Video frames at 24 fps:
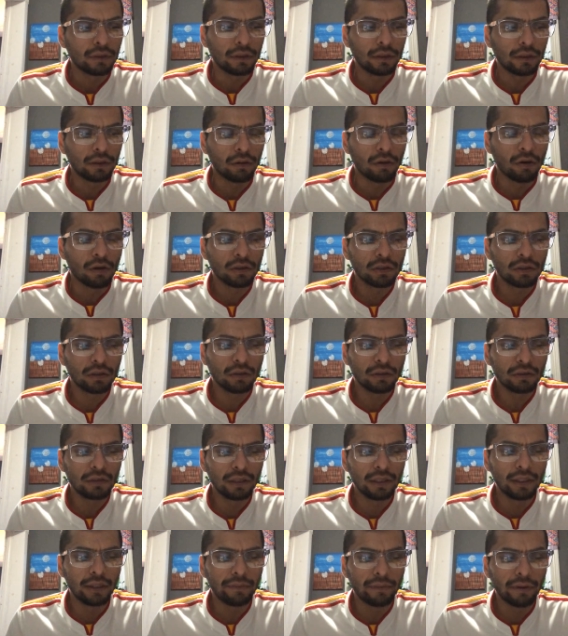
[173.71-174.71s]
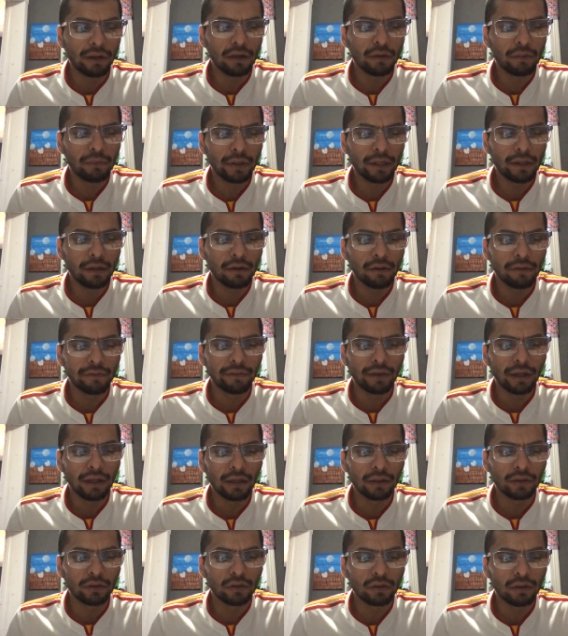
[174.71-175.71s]
Also, the development of
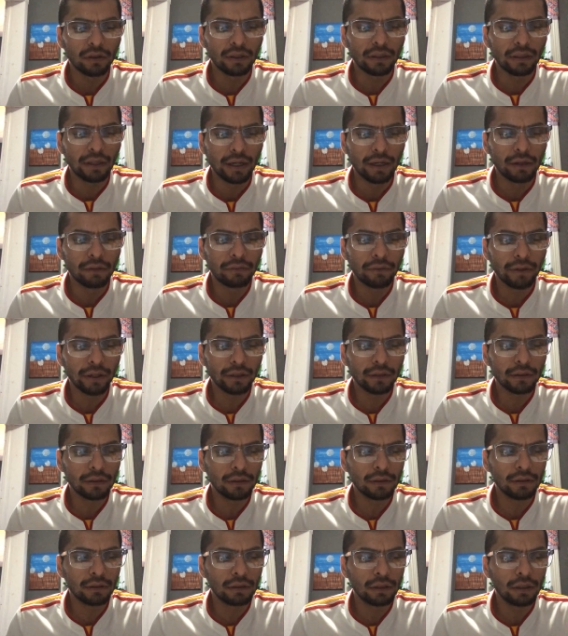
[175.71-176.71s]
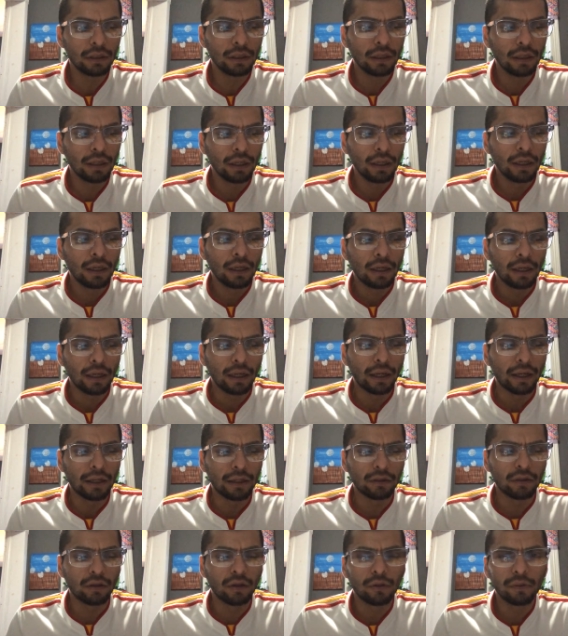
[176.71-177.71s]
electronic health records
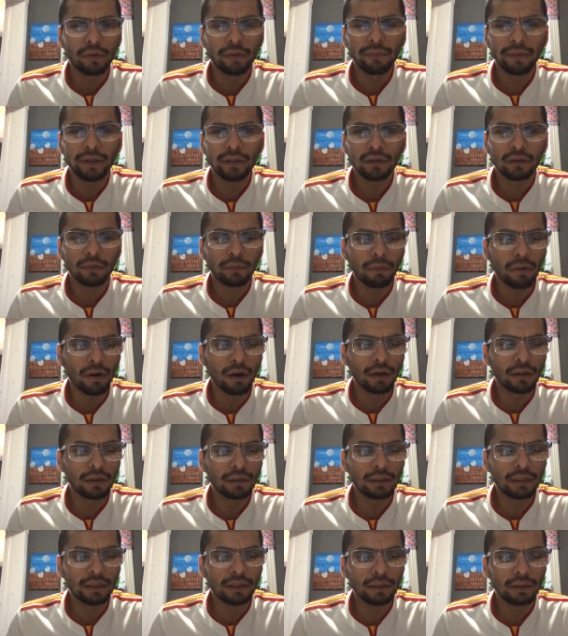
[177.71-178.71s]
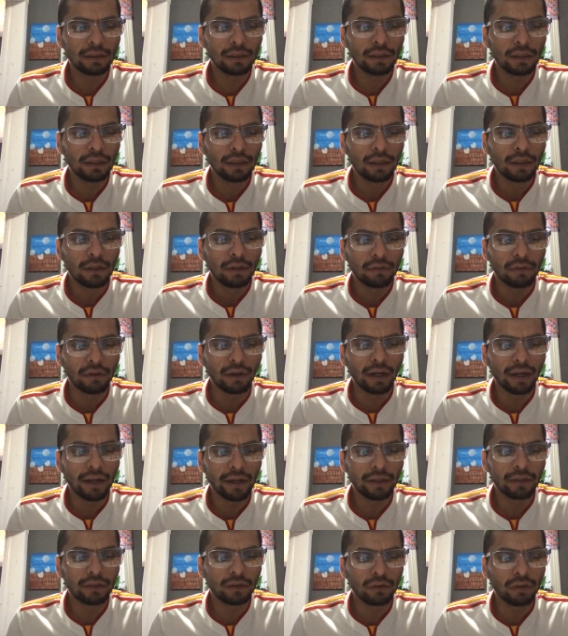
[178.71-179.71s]
and governmental policies
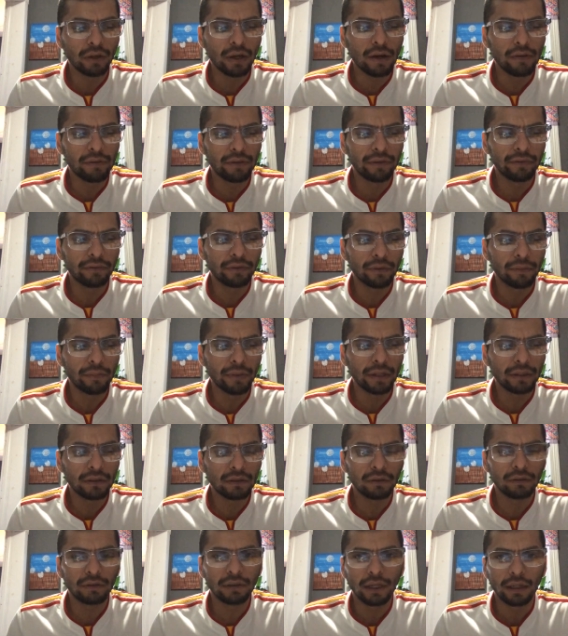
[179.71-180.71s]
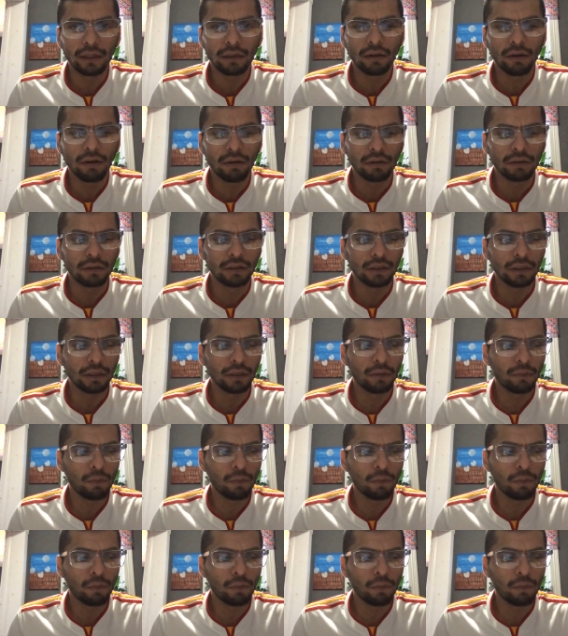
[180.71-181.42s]
related to health information technology.